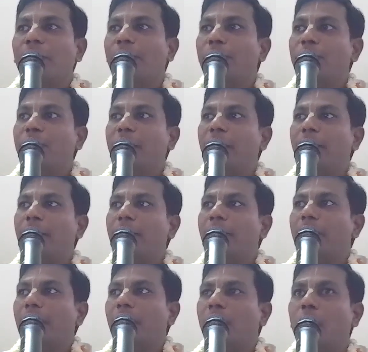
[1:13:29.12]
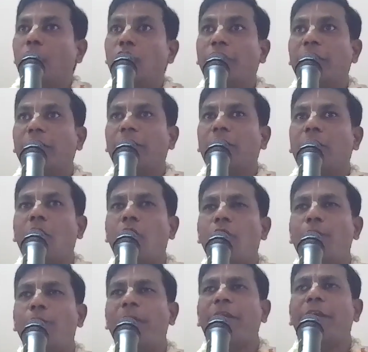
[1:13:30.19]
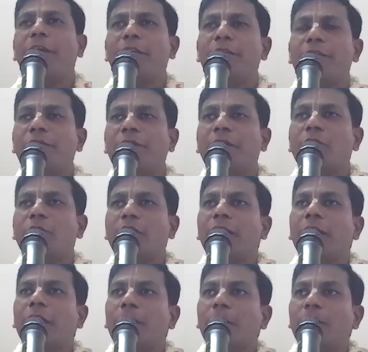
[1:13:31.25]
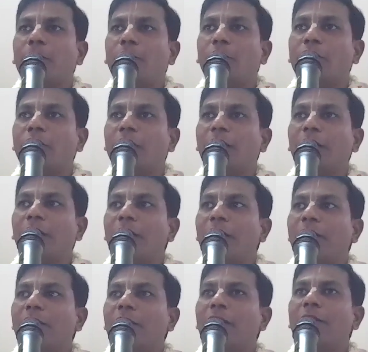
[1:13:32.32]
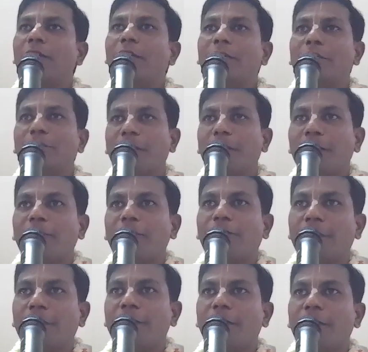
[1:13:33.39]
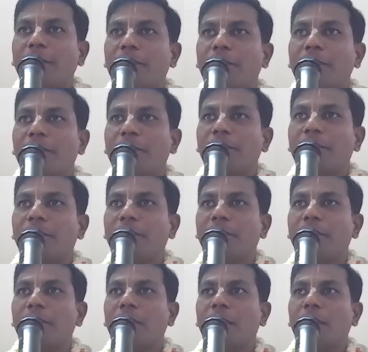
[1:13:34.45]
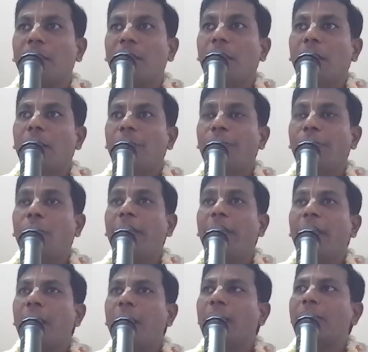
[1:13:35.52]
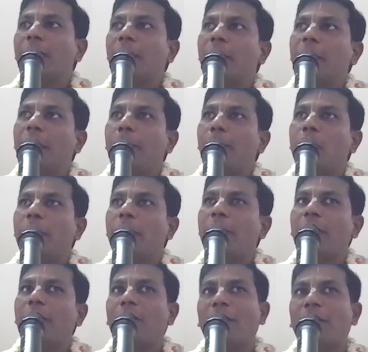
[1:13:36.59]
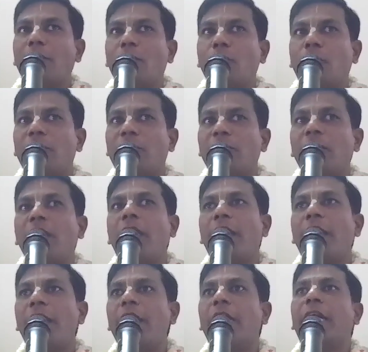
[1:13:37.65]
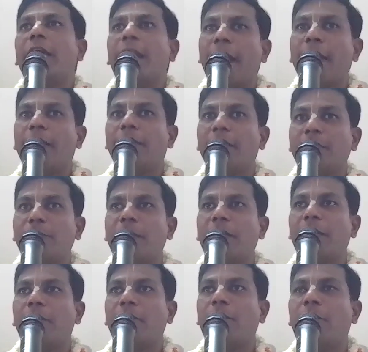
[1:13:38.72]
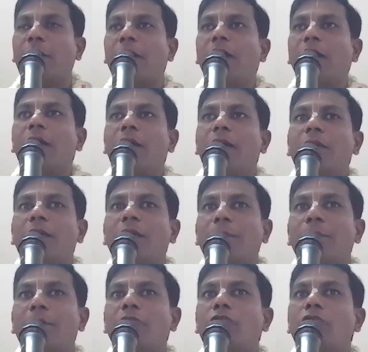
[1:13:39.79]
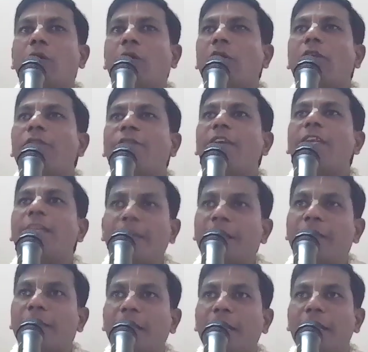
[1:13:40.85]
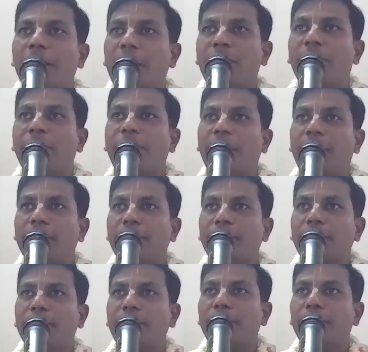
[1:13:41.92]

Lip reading: If you see ocean, how big it is, when you think about the ocean, think that it is because of Krishna. If you cannot think about Krishna when you see any great in this material world, that means you are not feeling Krishna in everywhere.